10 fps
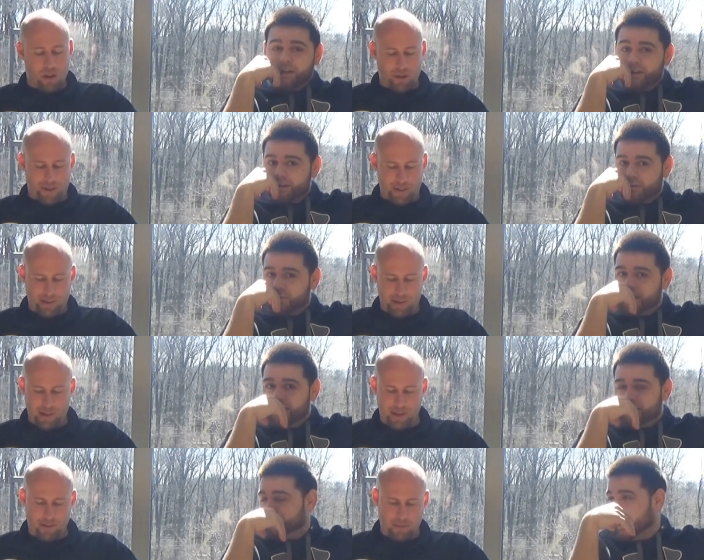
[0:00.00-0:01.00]
Speaker 1: not like they're
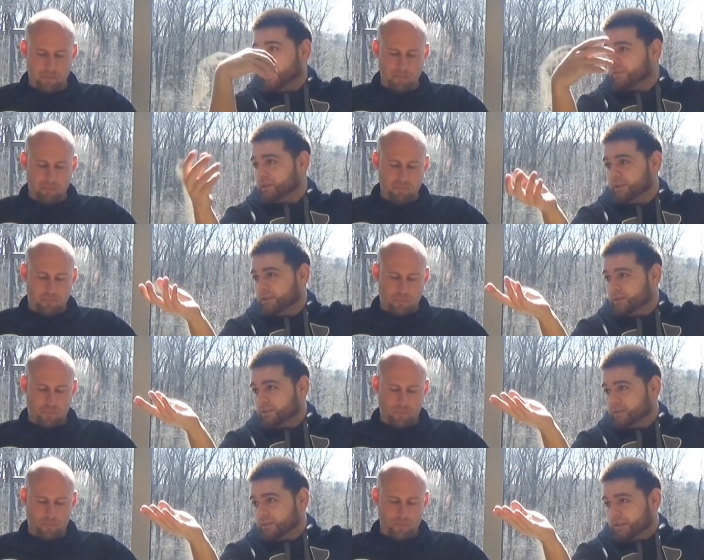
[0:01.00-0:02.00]
playing the faculty
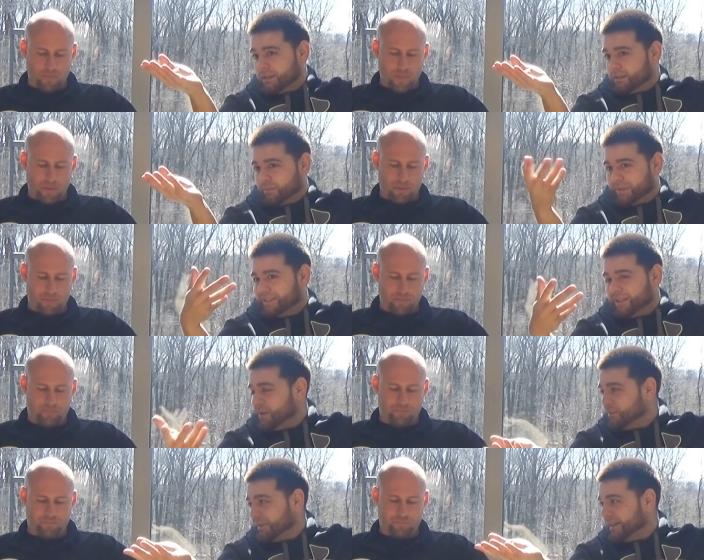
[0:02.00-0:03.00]
with
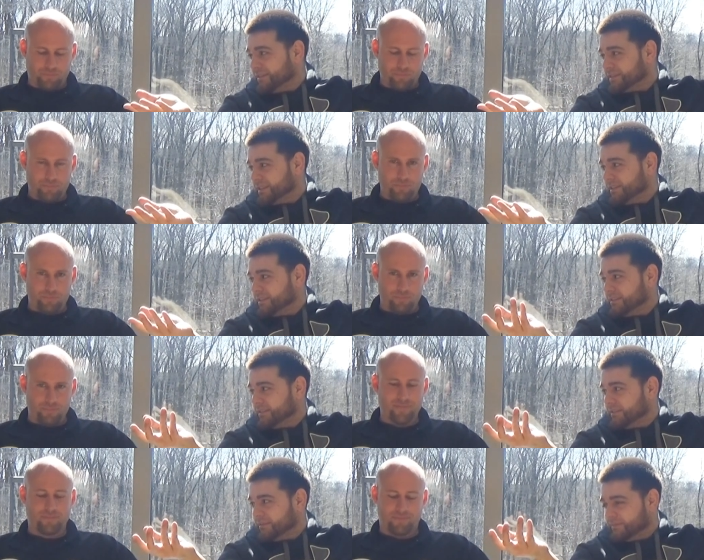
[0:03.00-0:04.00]
no players here.
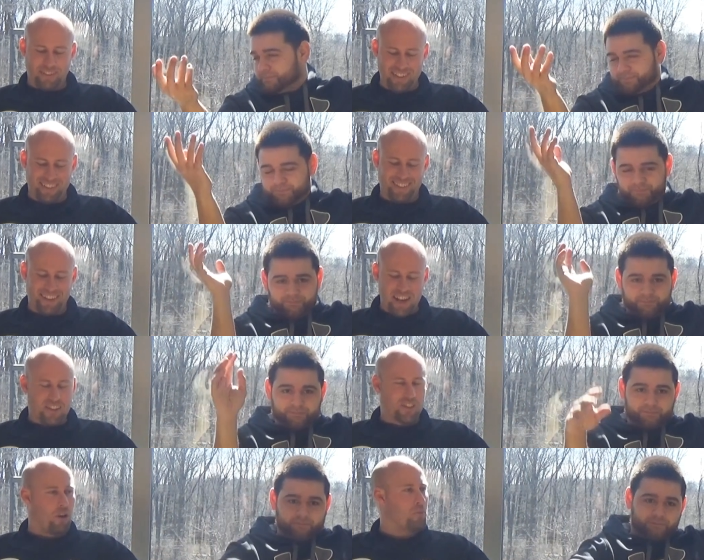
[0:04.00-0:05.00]

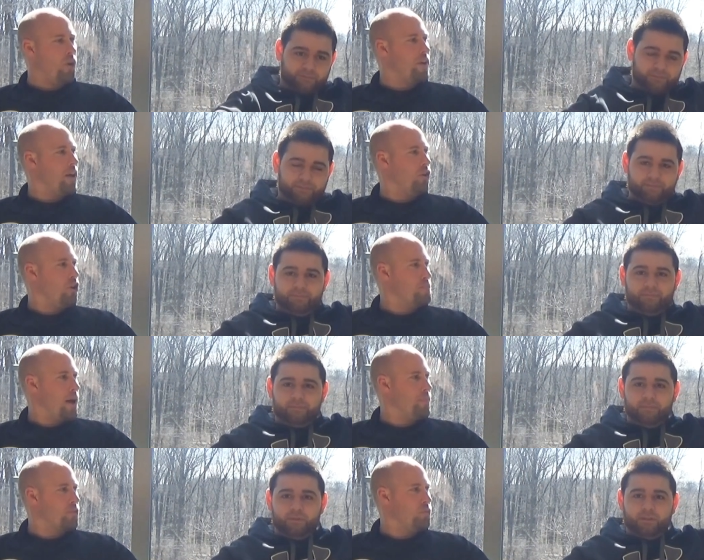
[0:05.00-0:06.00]
Speaker 2: So I'm calling out Hog
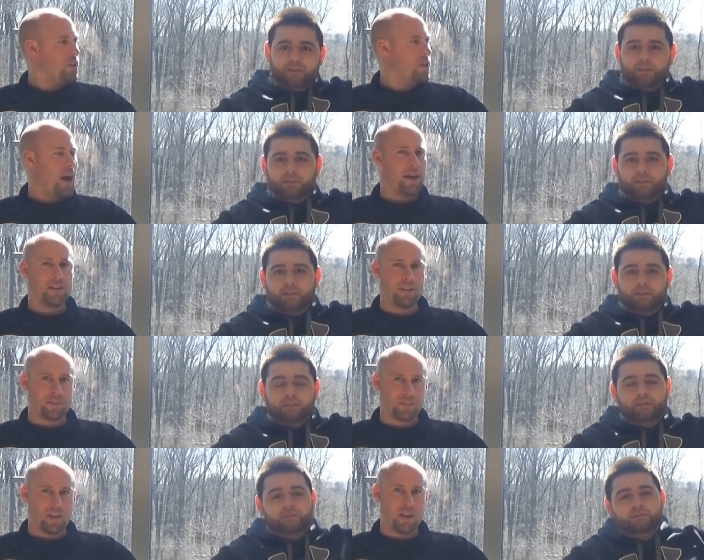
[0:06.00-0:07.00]
Mob this week. I need to
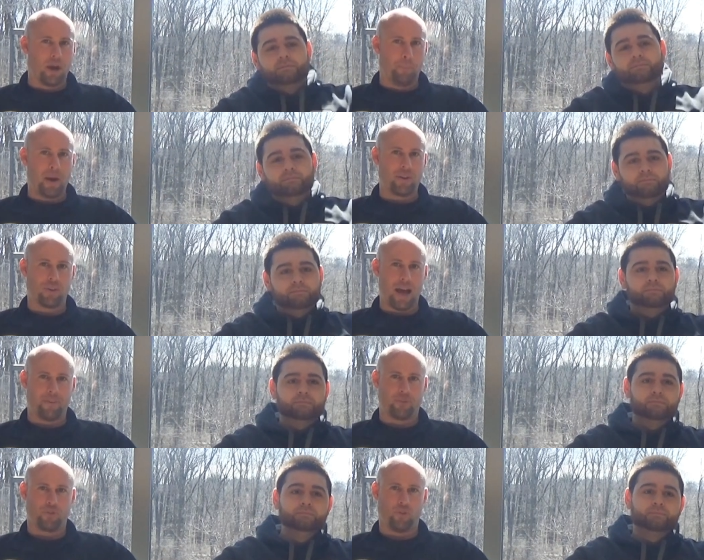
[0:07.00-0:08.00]
see a better
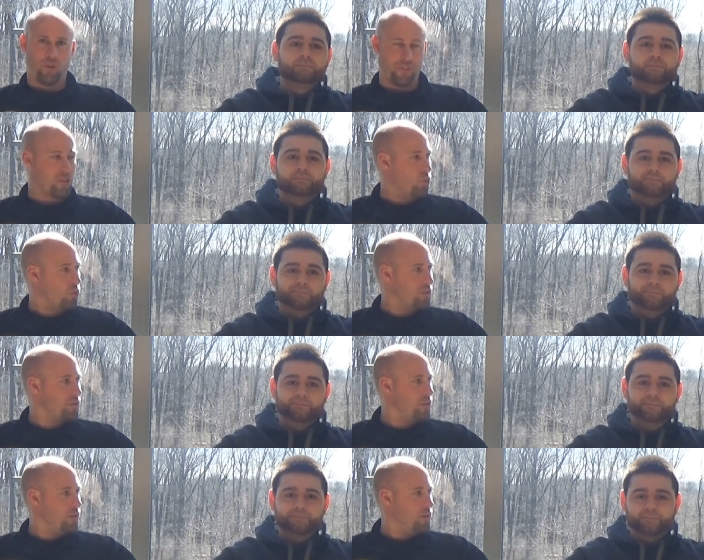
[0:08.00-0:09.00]
effort on the court.
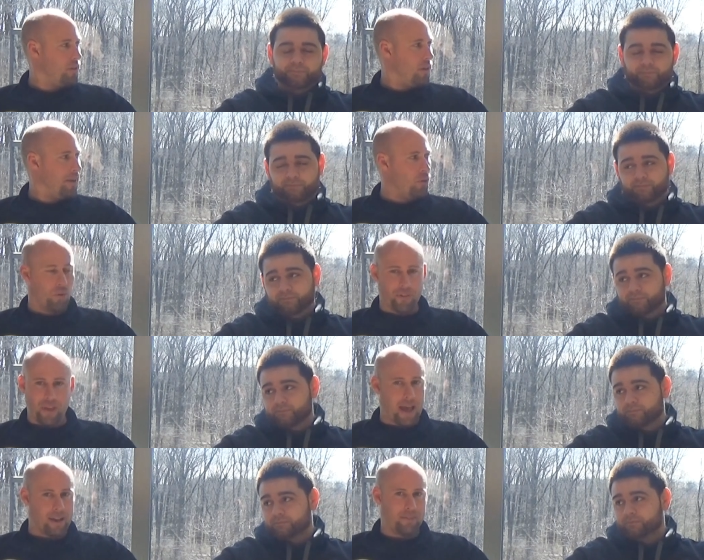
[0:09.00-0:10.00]
I don't want
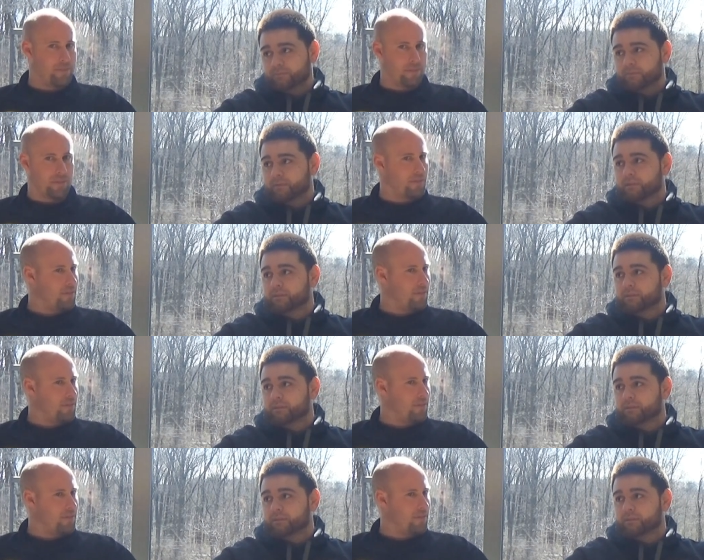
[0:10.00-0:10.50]
that